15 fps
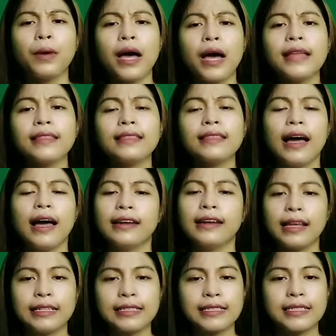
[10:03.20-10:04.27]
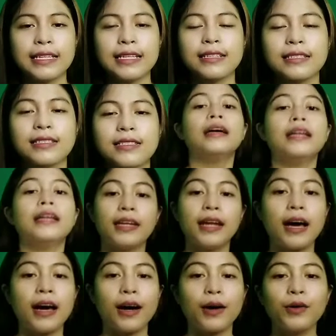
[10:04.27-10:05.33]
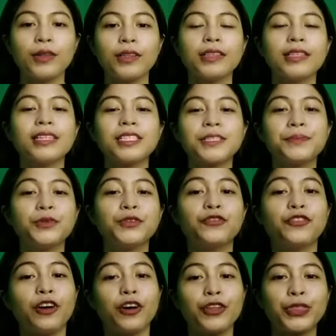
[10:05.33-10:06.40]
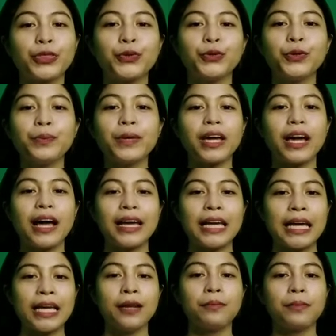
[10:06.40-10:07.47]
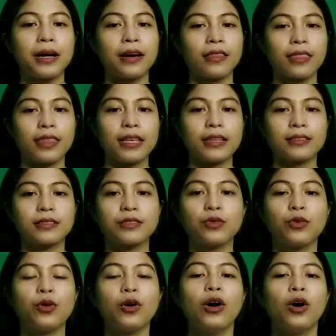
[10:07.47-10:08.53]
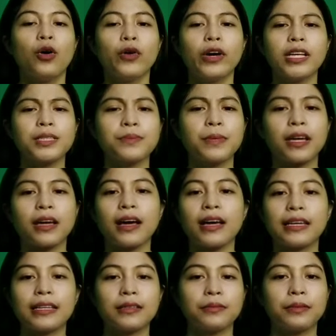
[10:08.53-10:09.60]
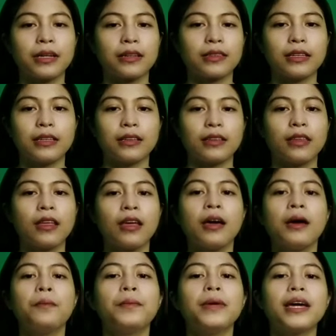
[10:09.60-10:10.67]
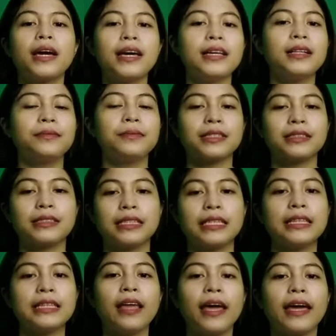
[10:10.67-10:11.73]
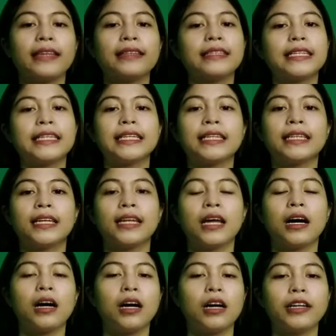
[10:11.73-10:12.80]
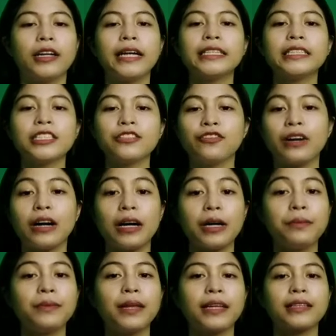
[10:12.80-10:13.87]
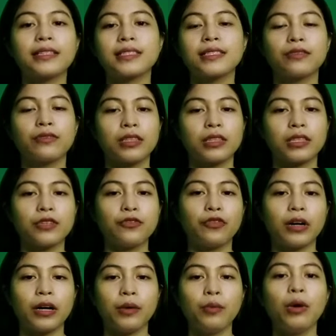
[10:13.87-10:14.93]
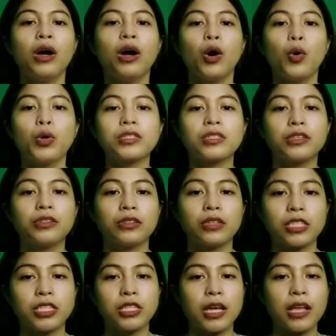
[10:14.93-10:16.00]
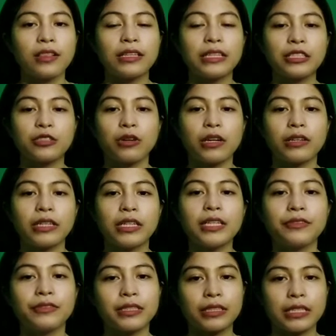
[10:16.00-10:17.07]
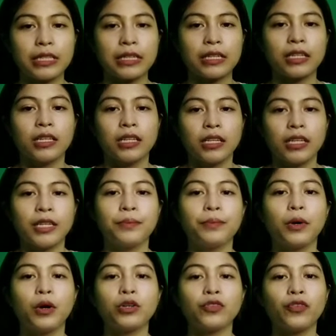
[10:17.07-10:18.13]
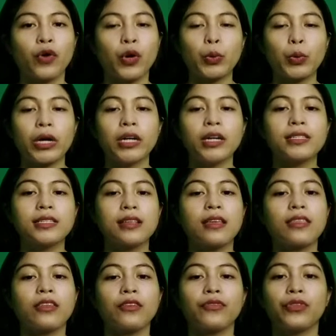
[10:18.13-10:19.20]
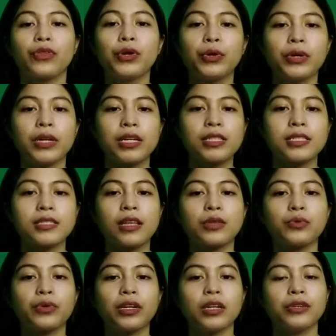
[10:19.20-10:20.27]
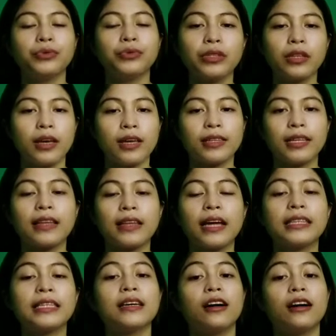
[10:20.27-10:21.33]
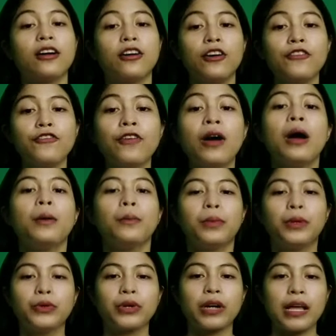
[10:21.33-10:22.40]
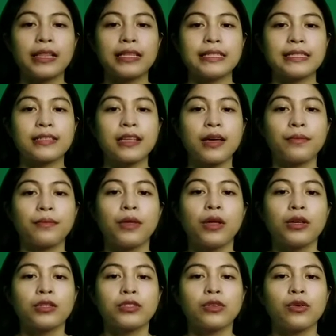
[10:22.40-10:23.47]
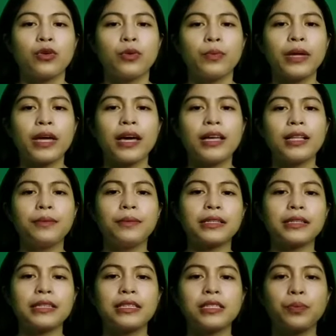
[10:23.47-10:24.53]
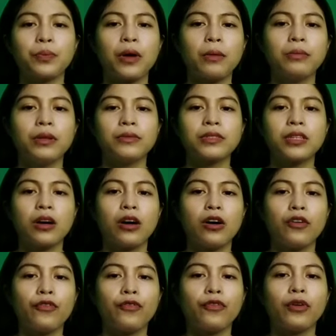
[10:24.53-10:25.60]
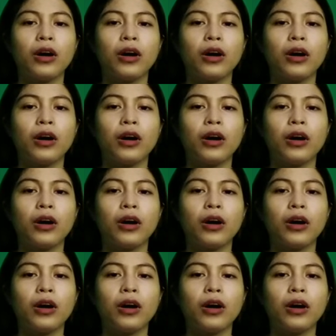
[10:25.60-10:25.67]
at analysis. Now, let's move on to Mikhail Bakhtin. So, who is Mikhail Bakhtin? Mikhail Bakhtin, 1895-1975, was a Russian literary critic. He brought forward a set of theories that were rooted in the idea of pluralism. So, Mikhail Bakhtin's Problems of